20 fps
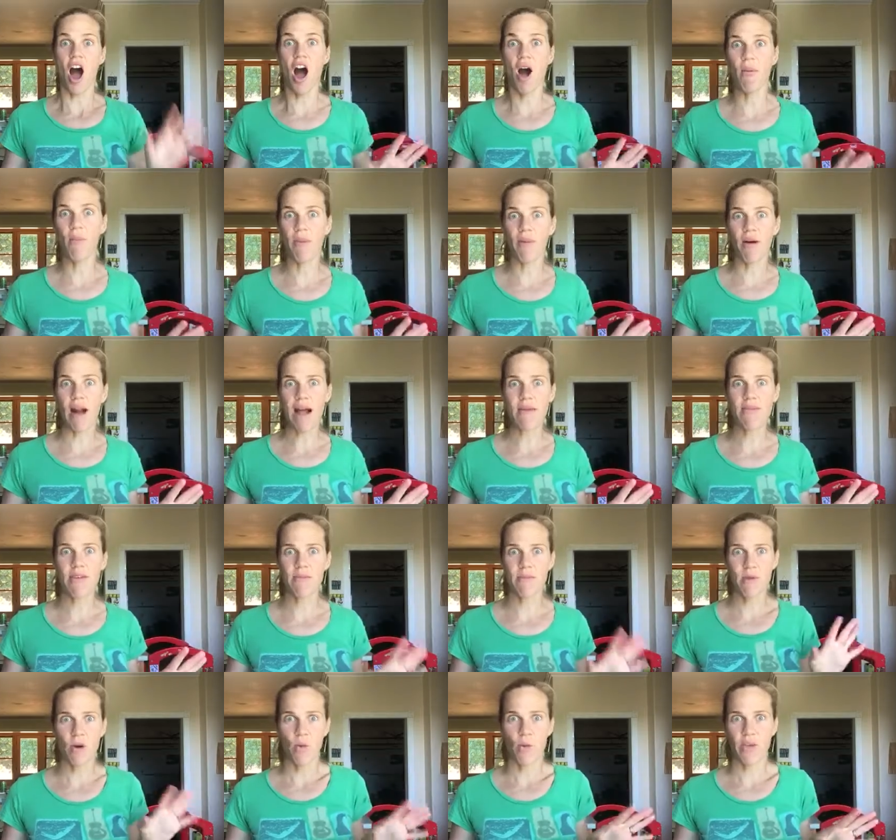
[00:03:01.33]
I'll bribe
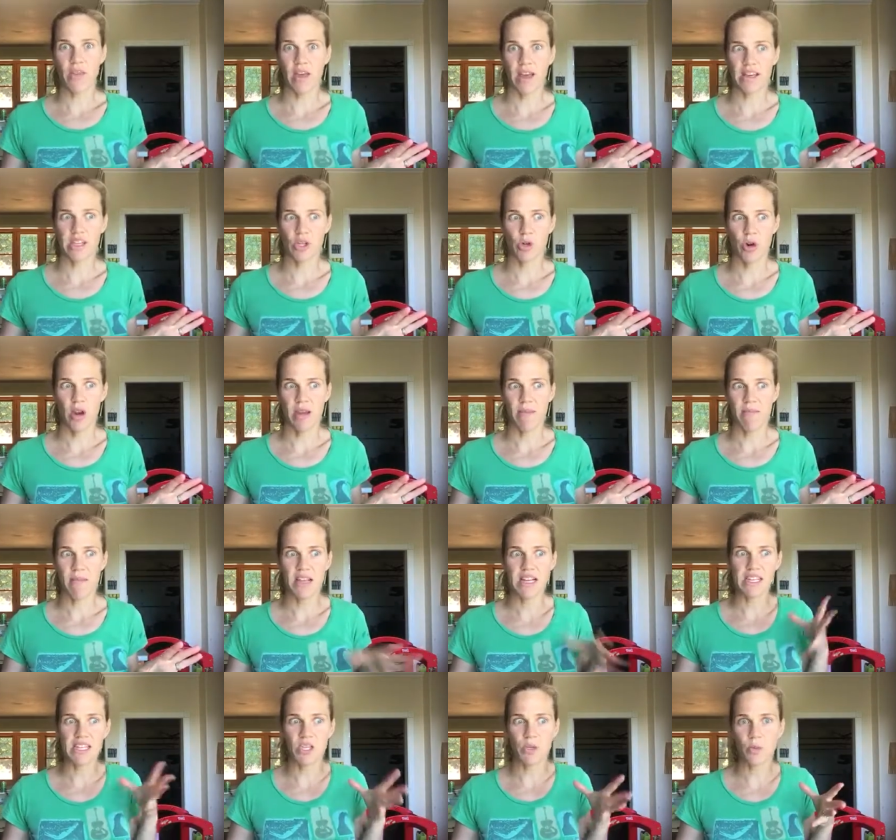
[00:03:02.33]
them with ice cream.
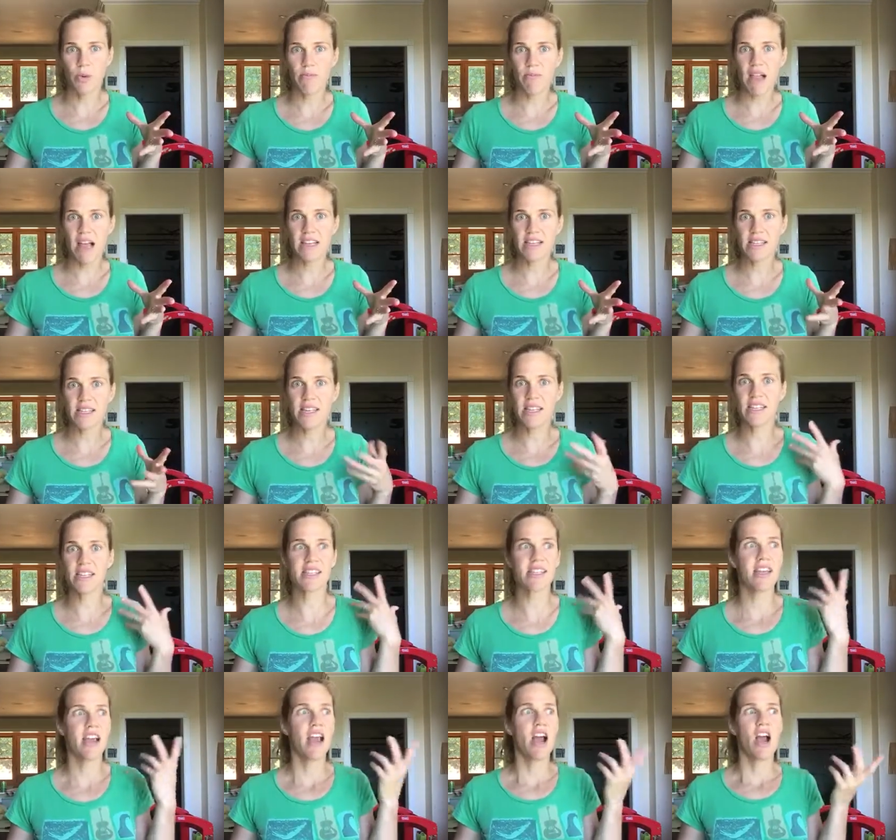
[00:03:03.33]
It's swim
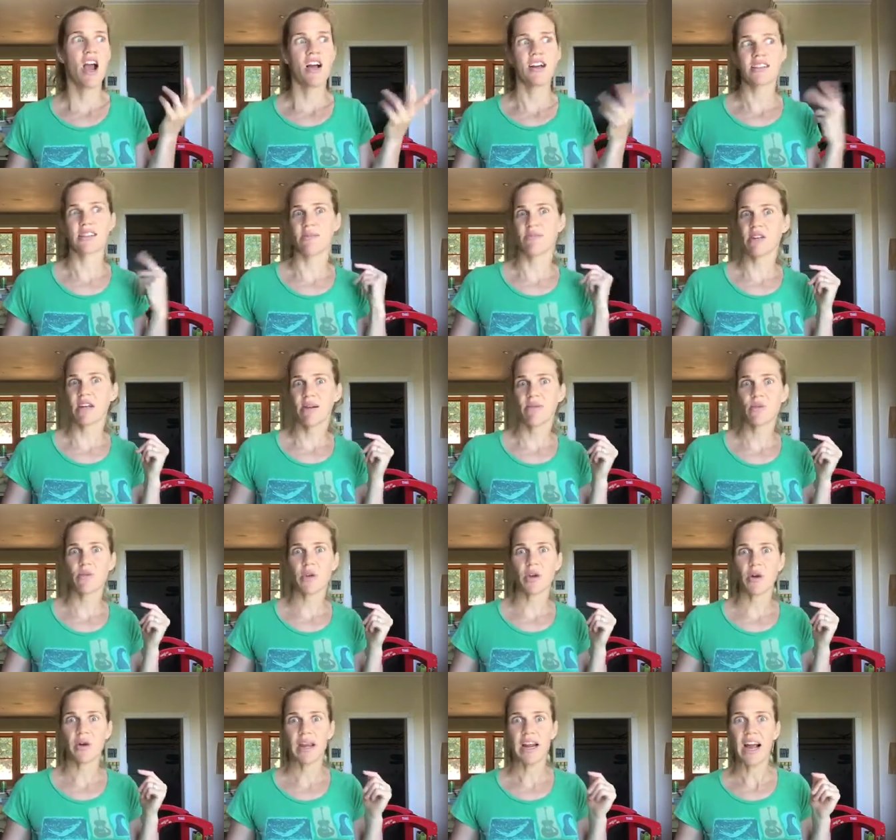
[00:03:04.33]
lessons. Sometimes
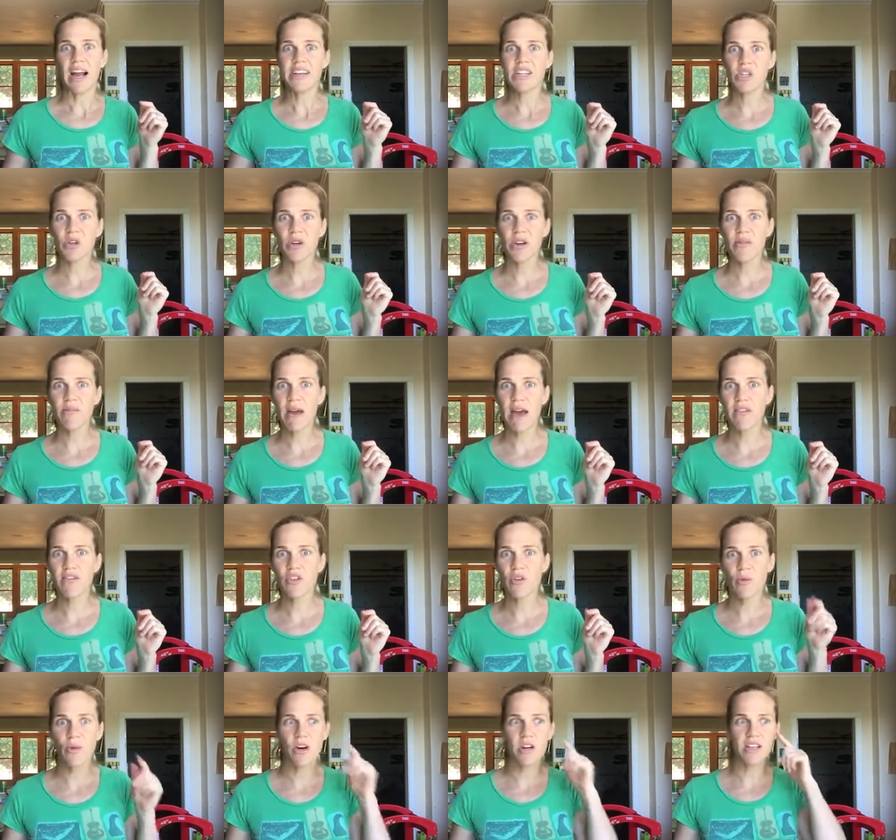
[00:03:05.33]
we go get ice cream
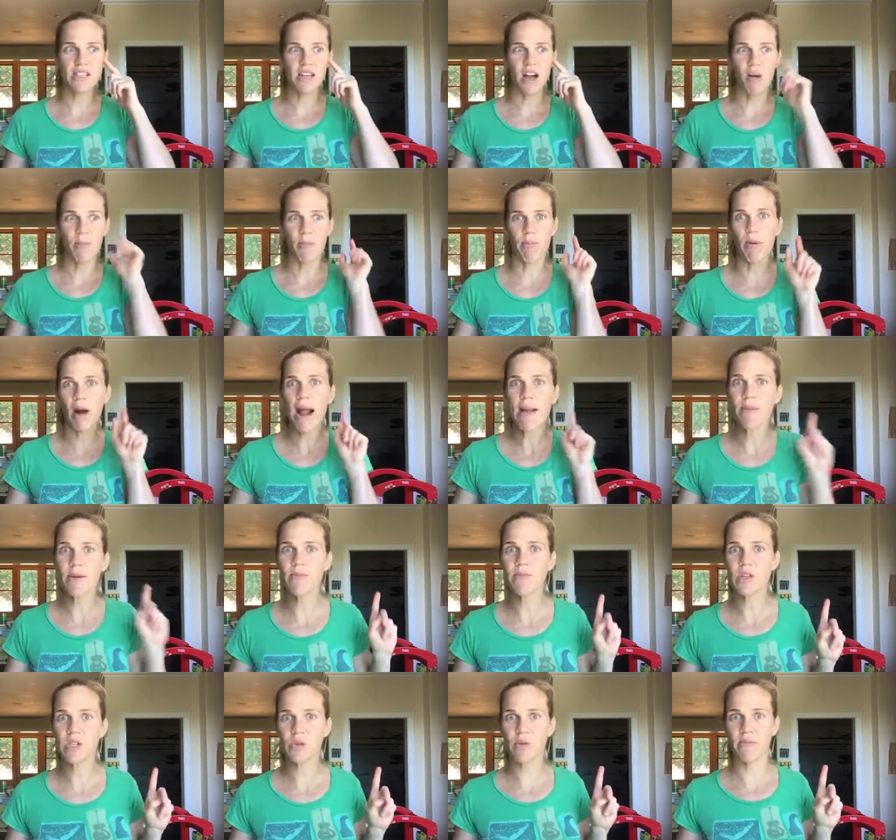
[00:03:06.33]
afterwards. I'll bribe
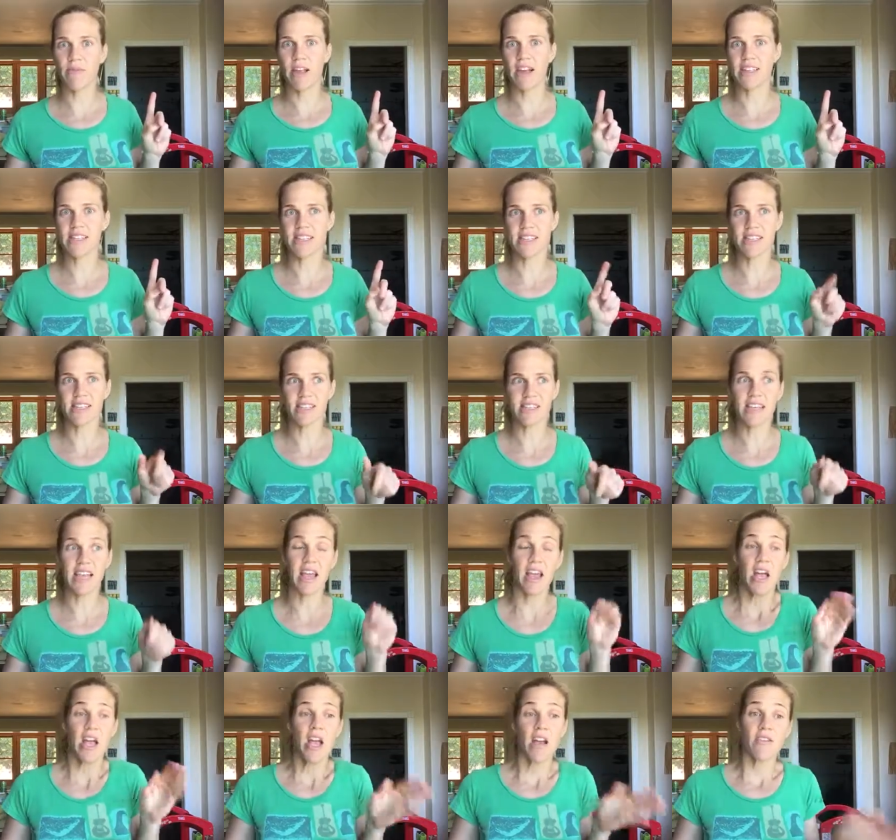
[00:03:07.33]
them with swim lessons. I'll
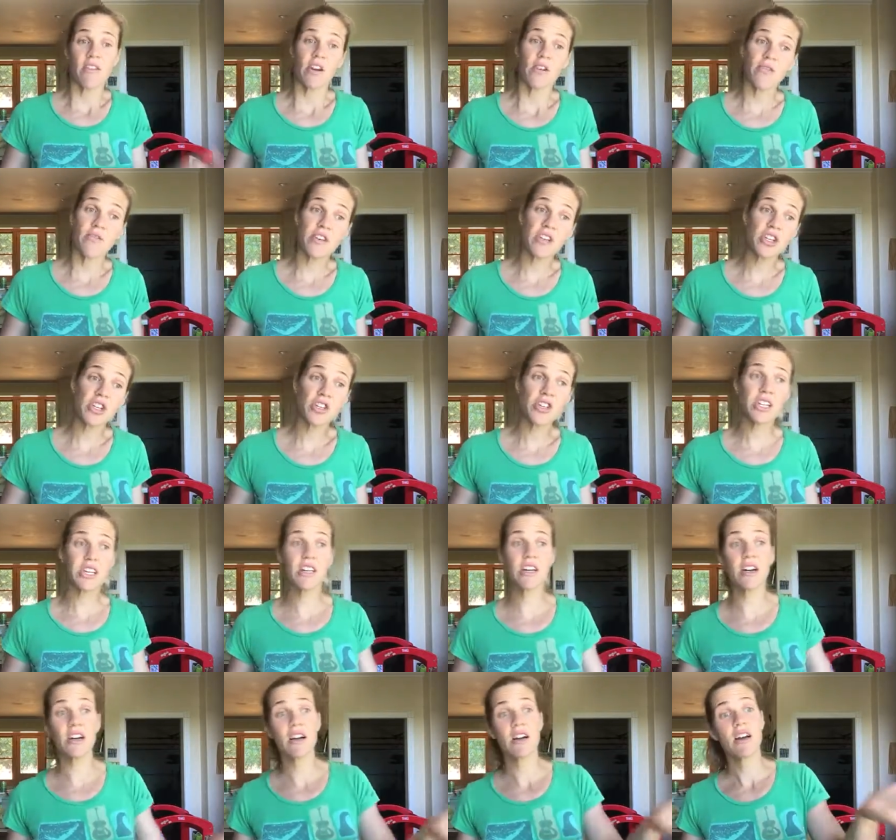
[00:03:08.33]
say, if you don't finish your
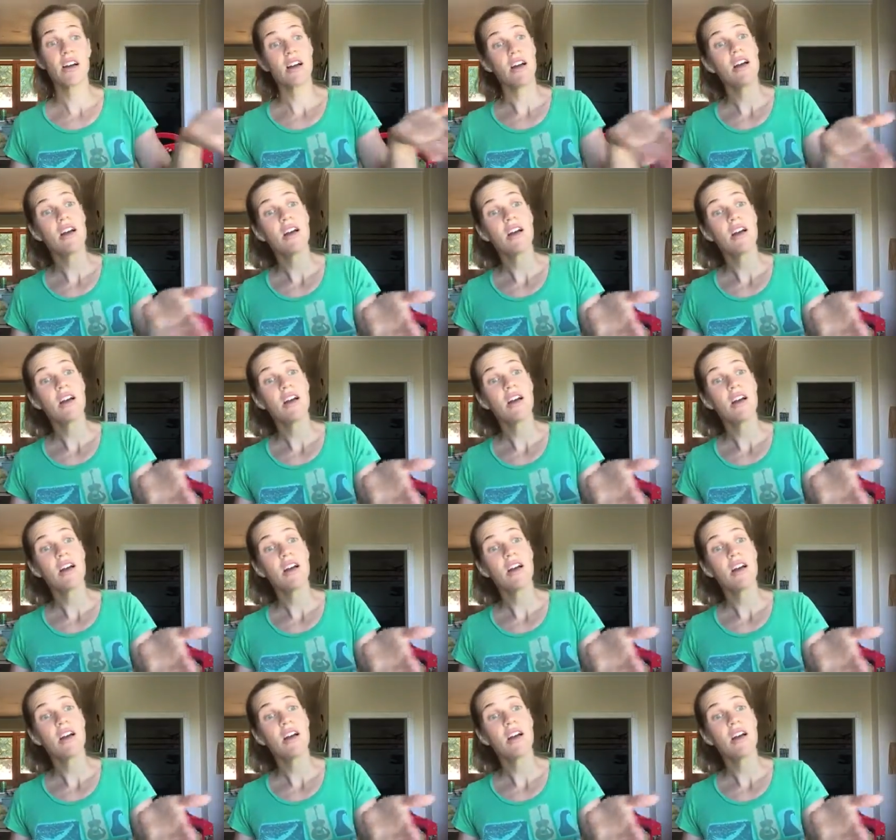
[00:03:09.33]
dinner,